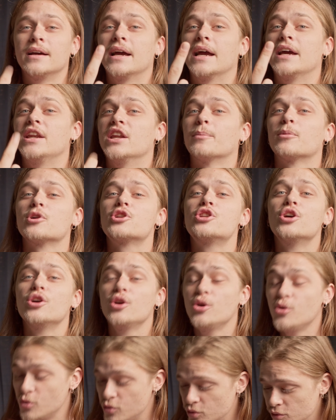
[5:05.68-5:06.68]
And number
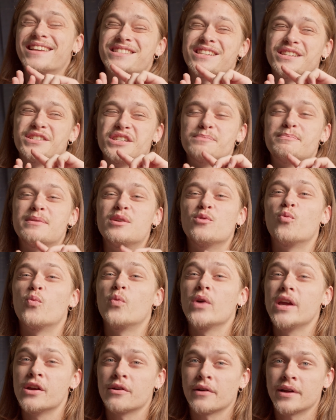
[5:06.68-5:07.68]
two is to just be
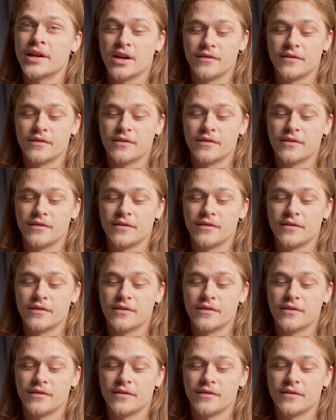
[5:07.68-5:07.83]
weary